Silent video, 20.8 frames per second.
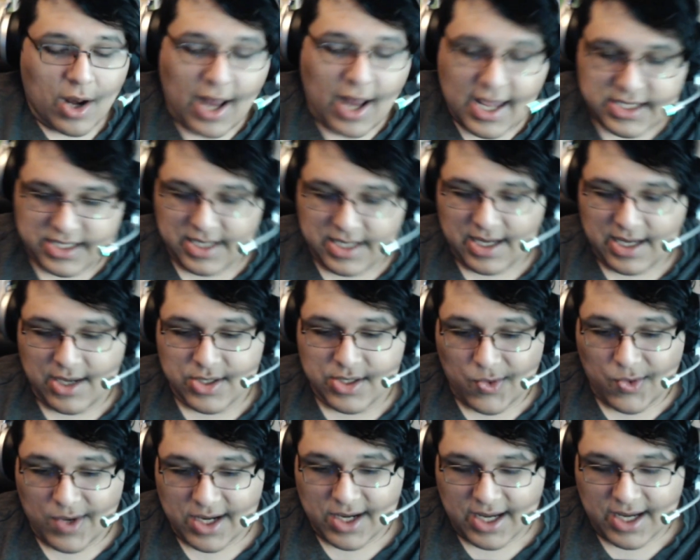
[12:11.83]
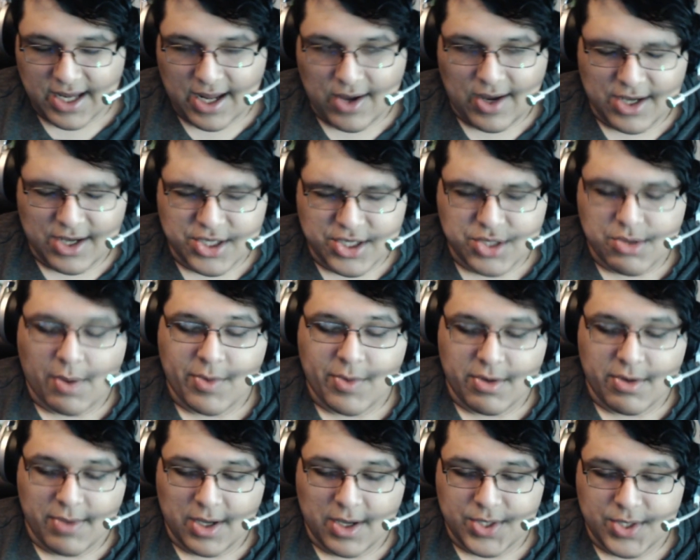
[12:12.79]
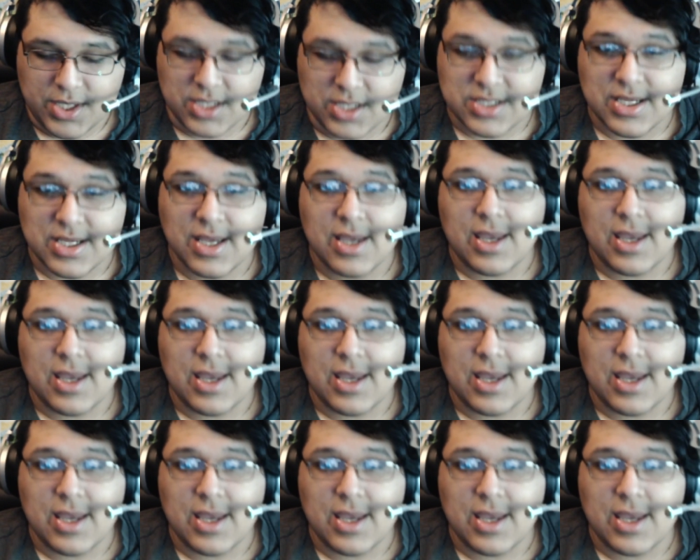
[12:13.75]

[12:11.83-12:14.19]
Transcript: last thing I also want to get out, I just remembered about this,